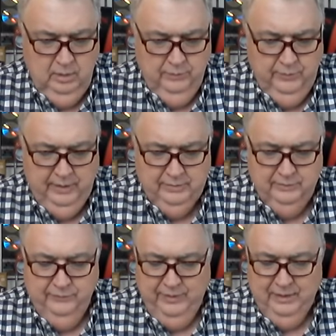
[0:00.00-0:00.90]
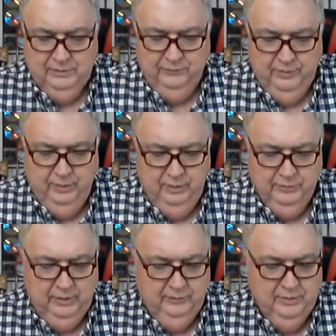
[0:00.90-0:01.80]
That, that is a very good
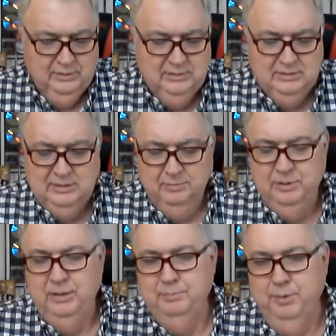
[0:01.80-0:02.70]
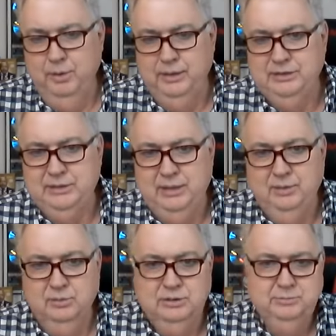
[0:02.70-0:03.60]
thing. This is something that Bernie
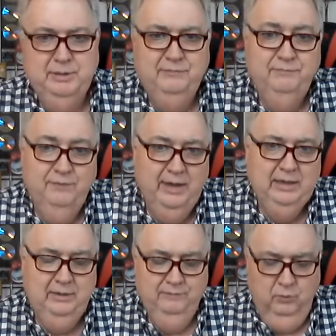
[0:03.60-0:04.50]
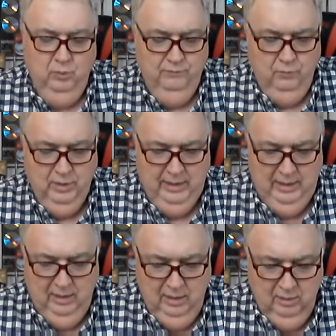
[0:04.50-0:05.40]
Sanders has been fighting for for a
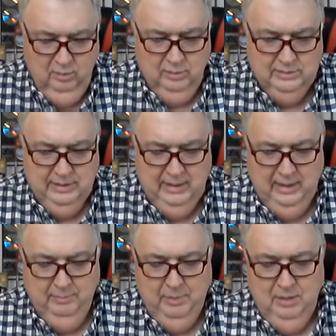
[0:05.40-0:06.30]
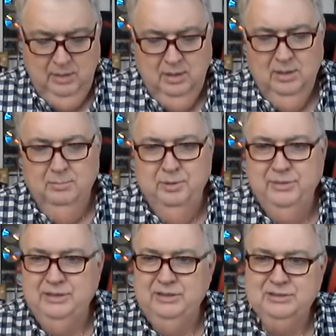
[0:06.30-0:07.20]
long time. But
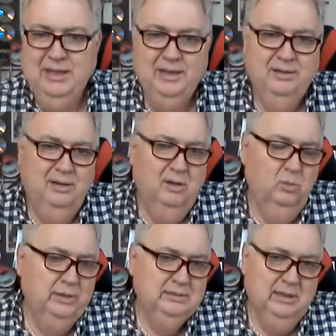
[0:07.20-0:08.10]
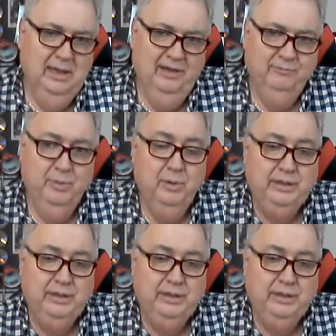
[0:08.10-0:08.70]
they just kind of always laugh Bernie